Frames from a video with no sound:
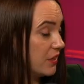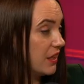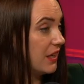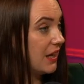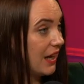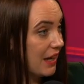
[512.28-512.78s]

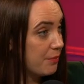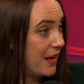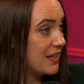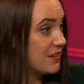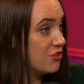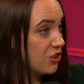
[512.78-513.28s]
really get
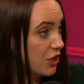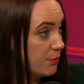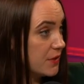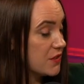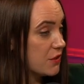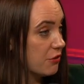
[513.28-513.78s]
passenger
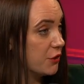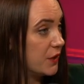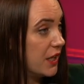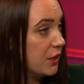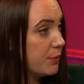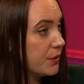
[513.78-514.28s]
numbers through
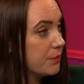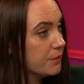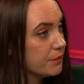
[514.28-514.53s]
and up?